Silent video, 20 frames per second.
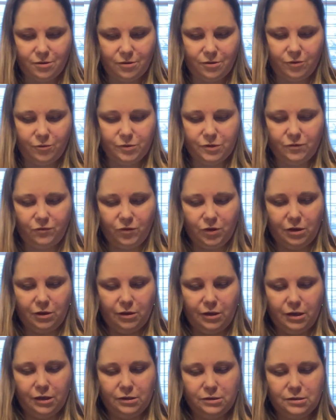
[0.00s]
those
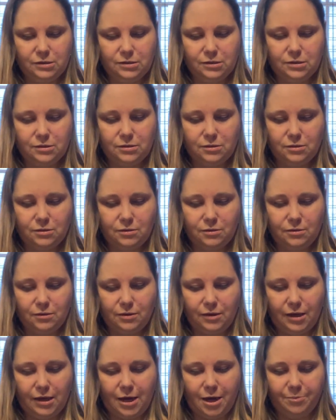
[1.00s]
feelings,
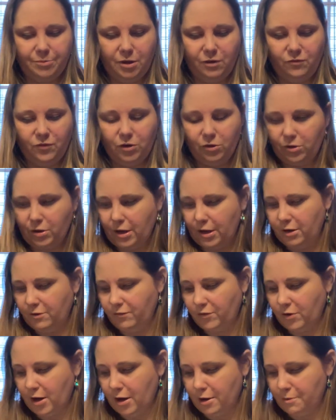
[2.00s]
they help me feel kind
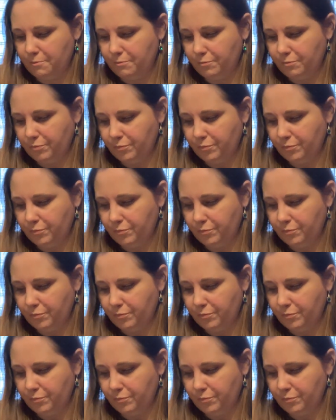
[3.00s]
of calm.